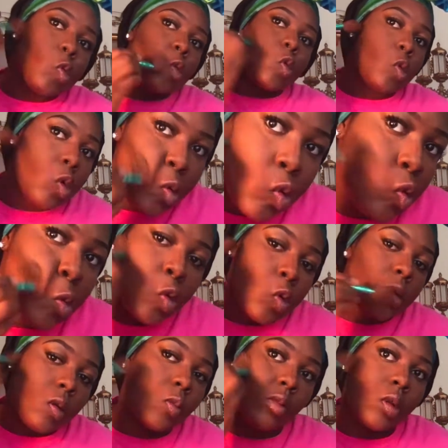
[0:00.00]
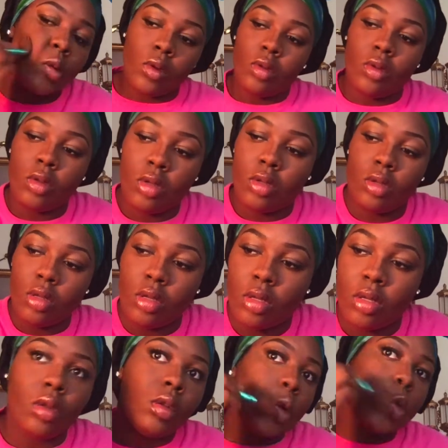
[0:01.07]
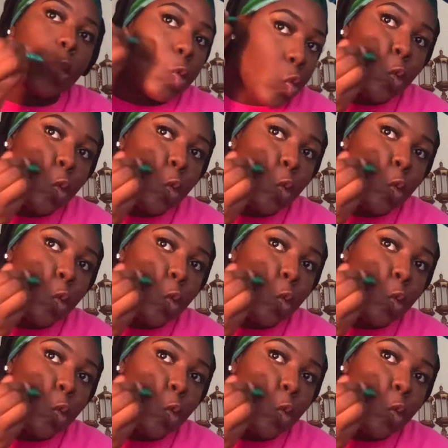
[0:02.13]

But I go all the way down to